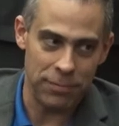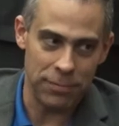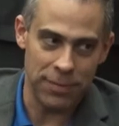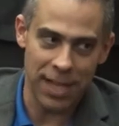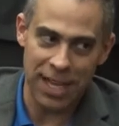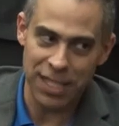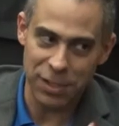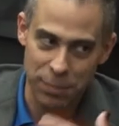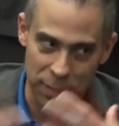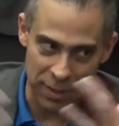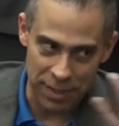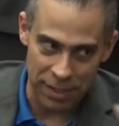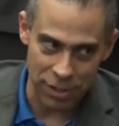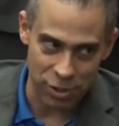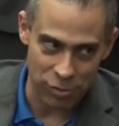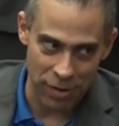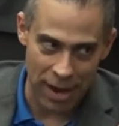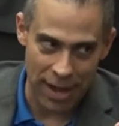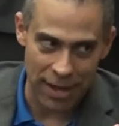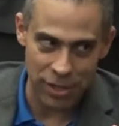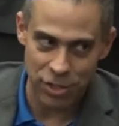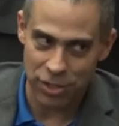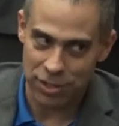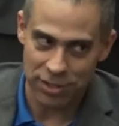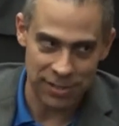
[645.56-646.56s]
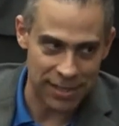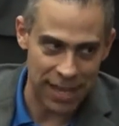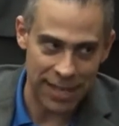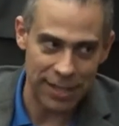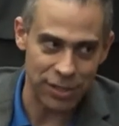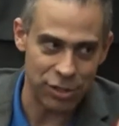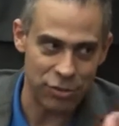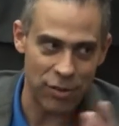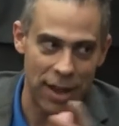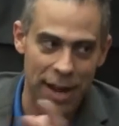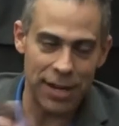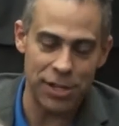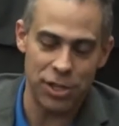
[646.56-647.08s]
That's been the strategy, stated
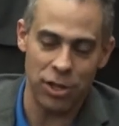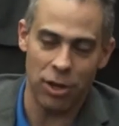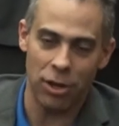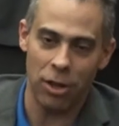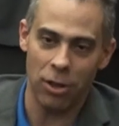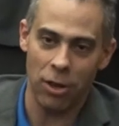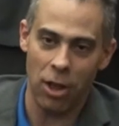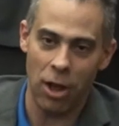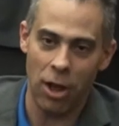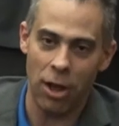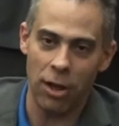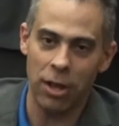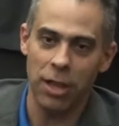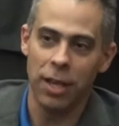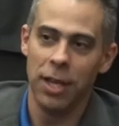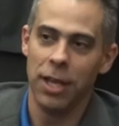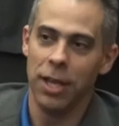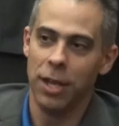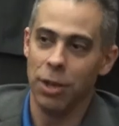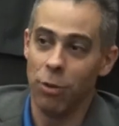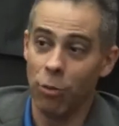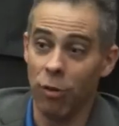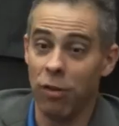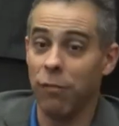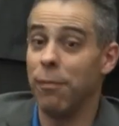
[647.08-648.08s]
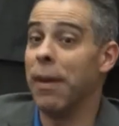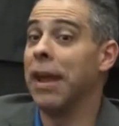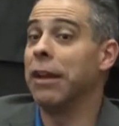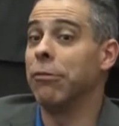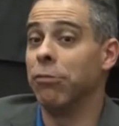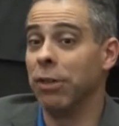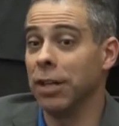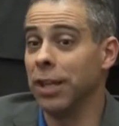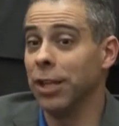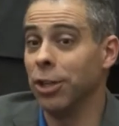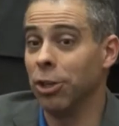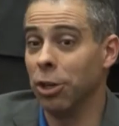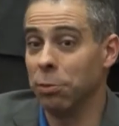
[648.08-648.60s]
strategy all along. We've made
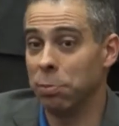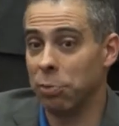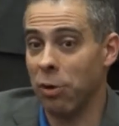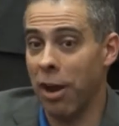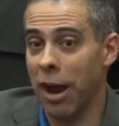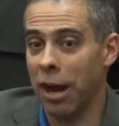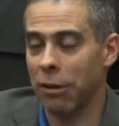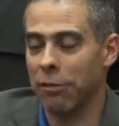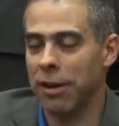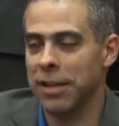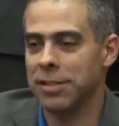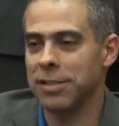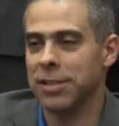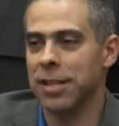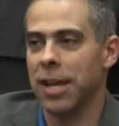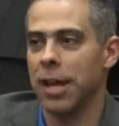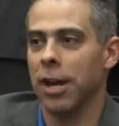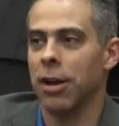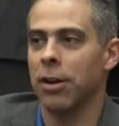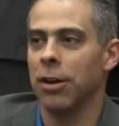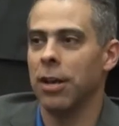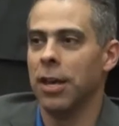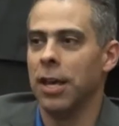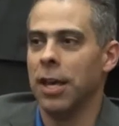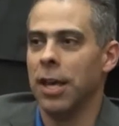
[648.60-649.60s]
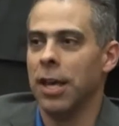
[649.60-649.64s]
really good progress there.